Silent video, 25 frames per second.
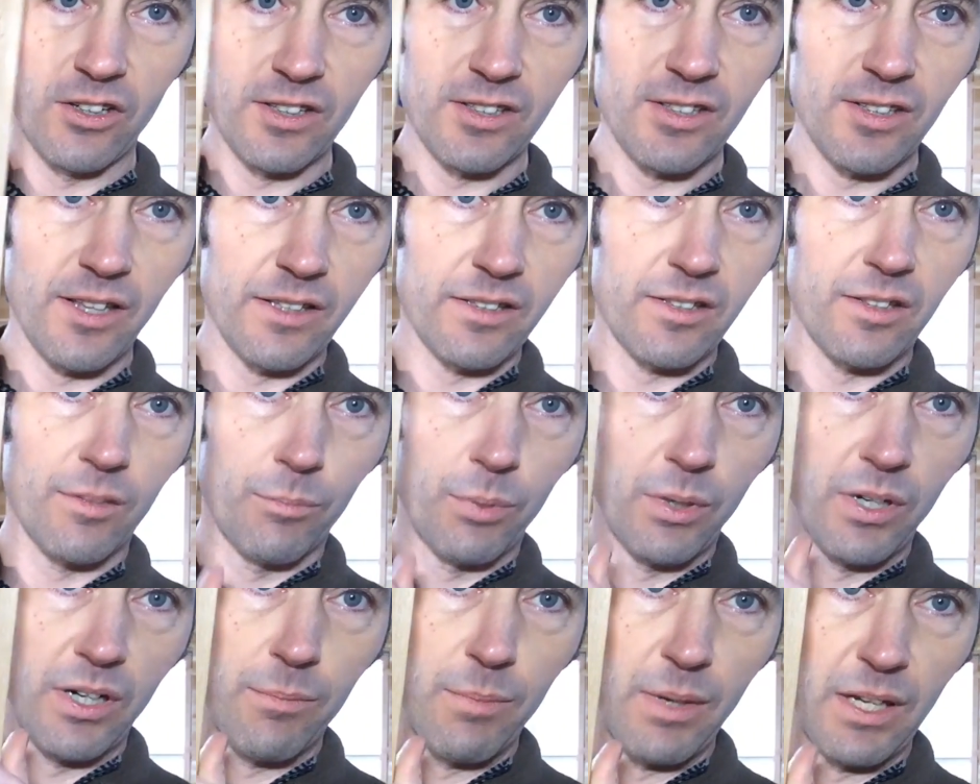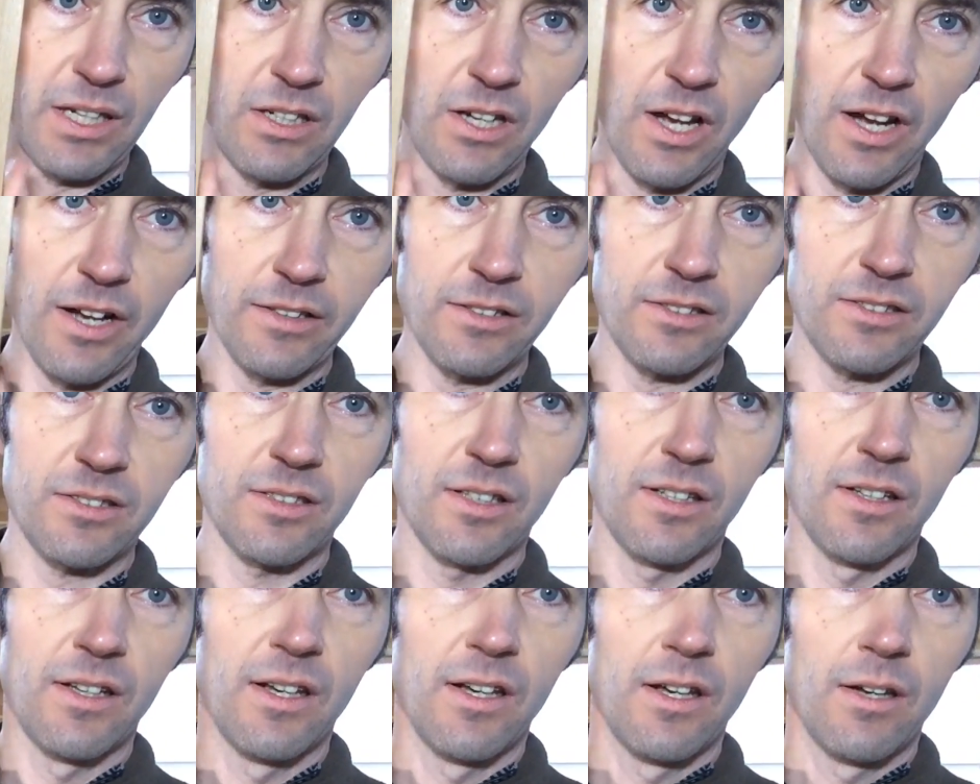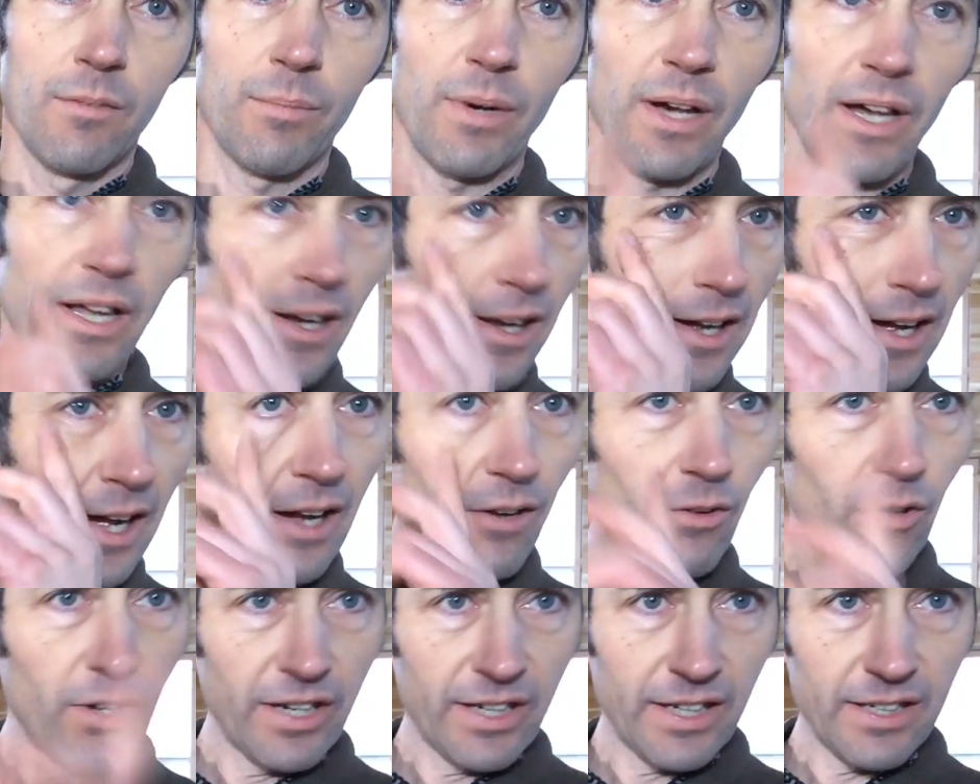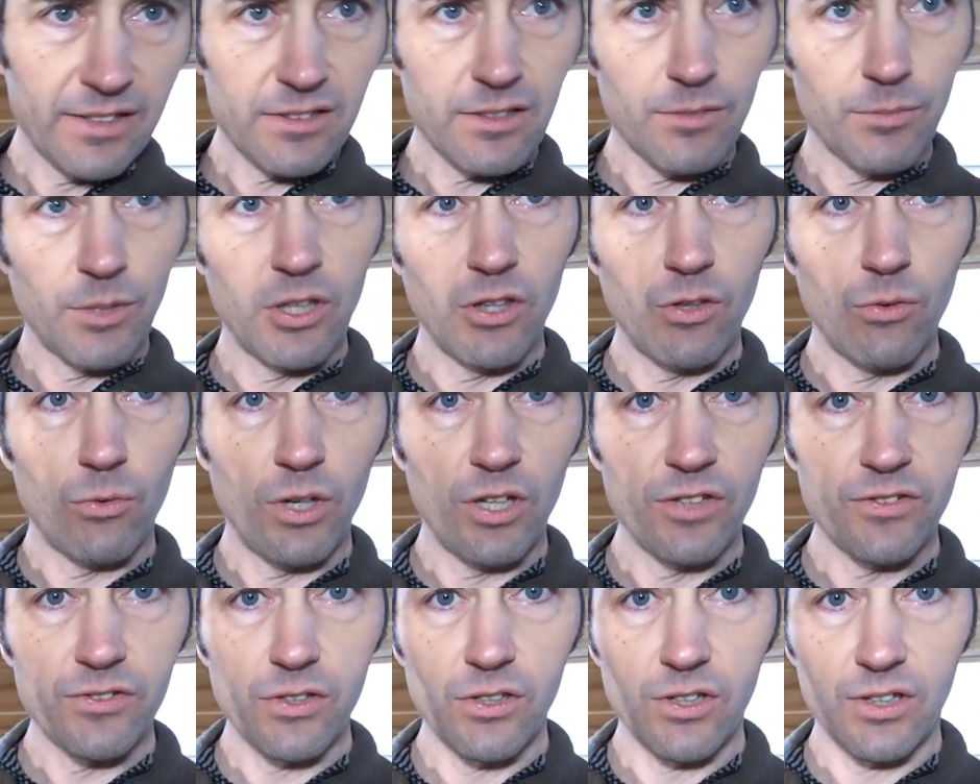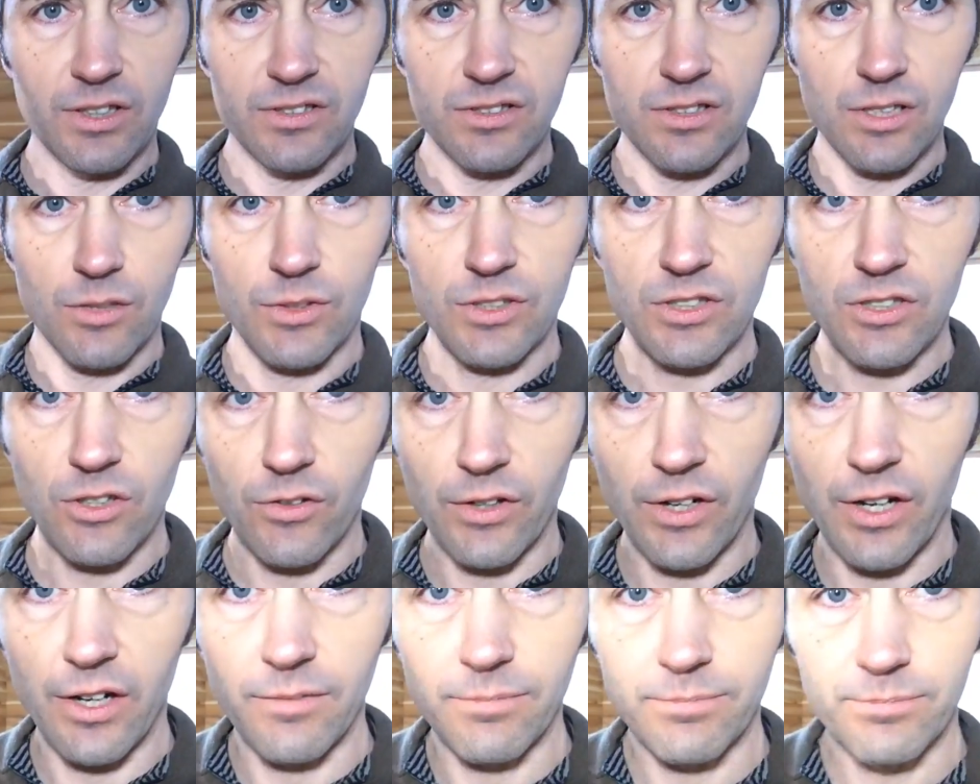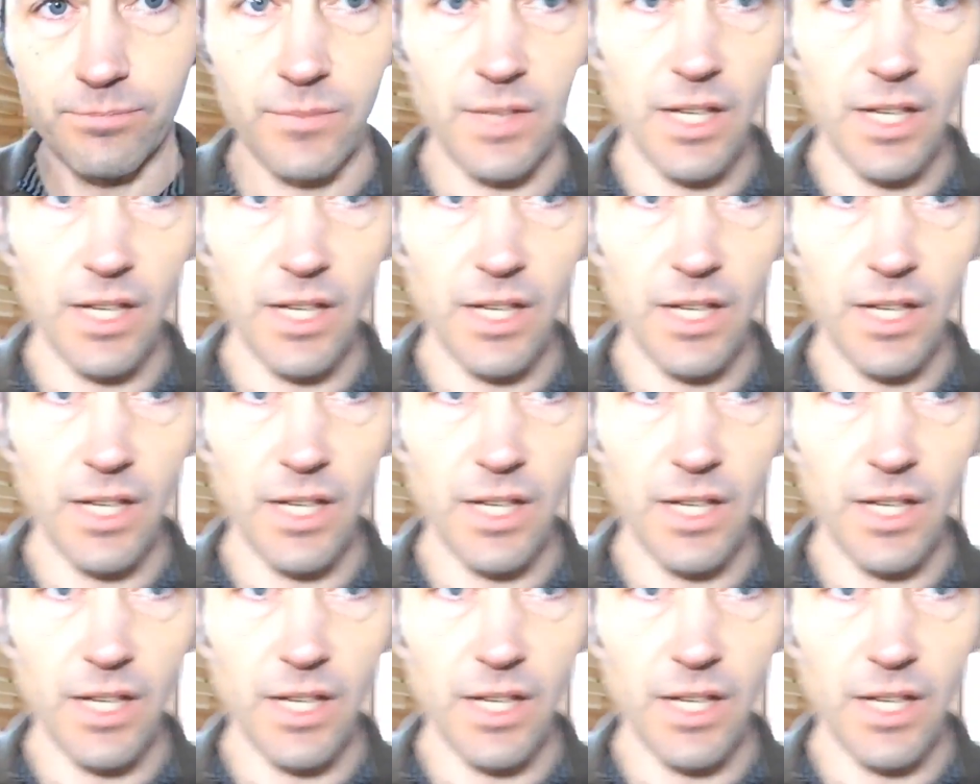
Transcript: This has some pretty big knots, but I want to get some on the wall so you can see what's going on.